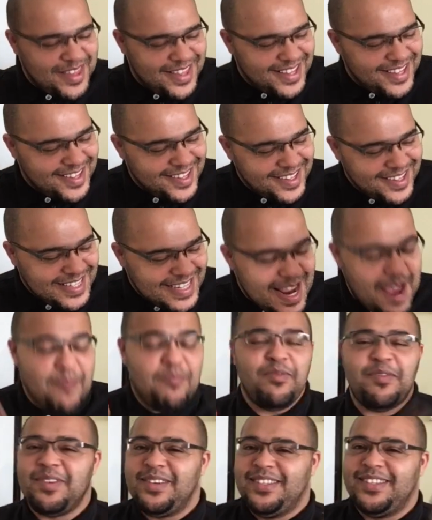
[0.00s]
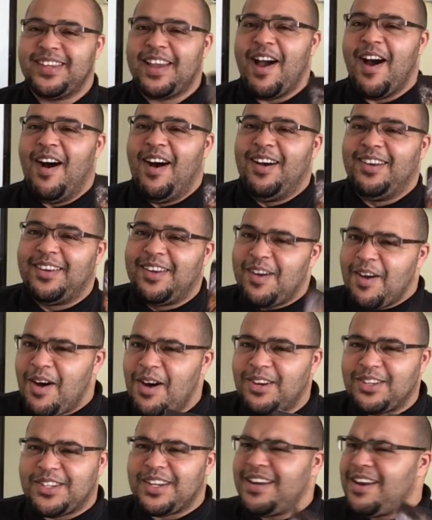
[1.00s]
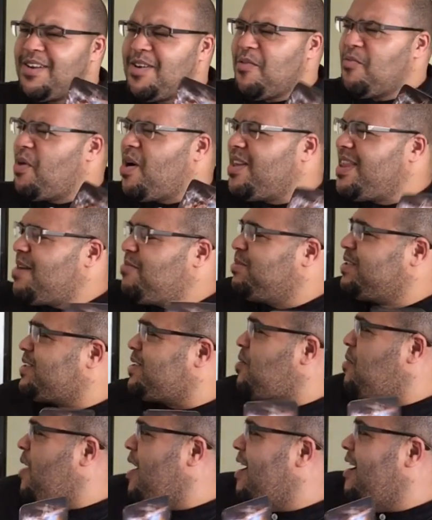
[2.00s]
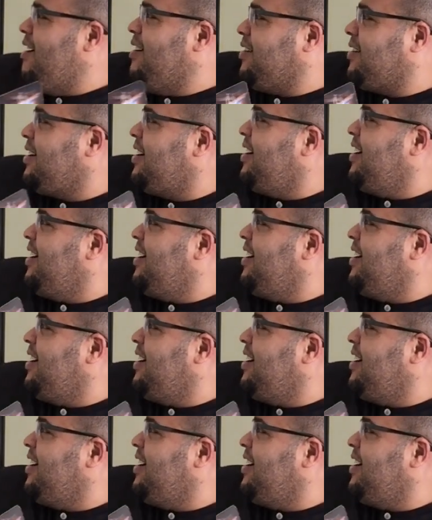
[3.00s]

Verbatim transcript: the Temperance card. Gosh, I don't know why that was so hard.